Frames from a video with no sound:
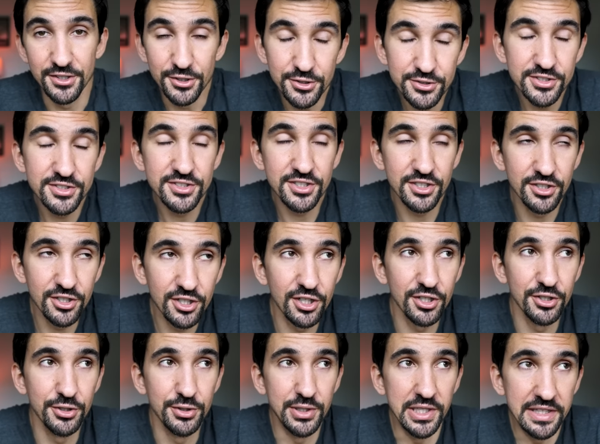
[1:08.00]
Users
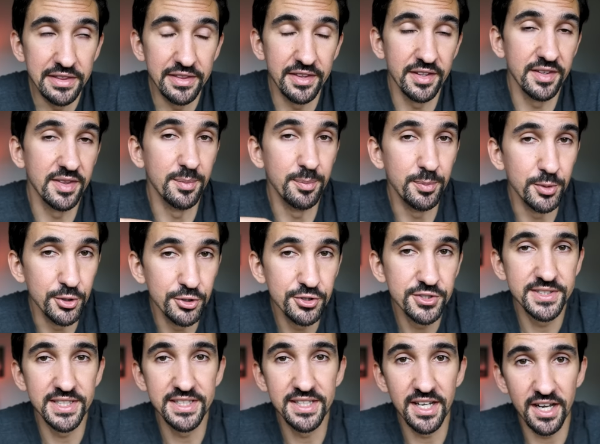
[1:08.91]
concluded that the
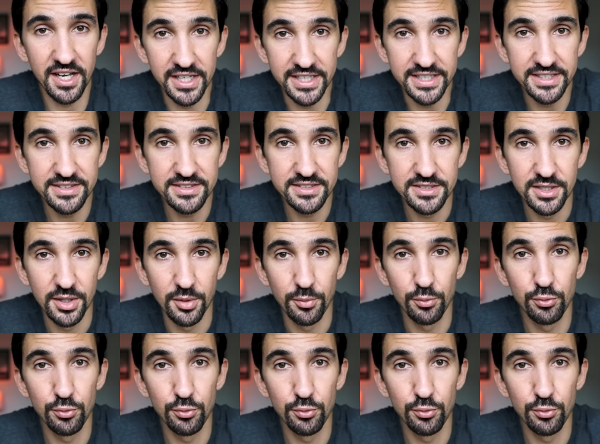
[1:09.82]
boost in height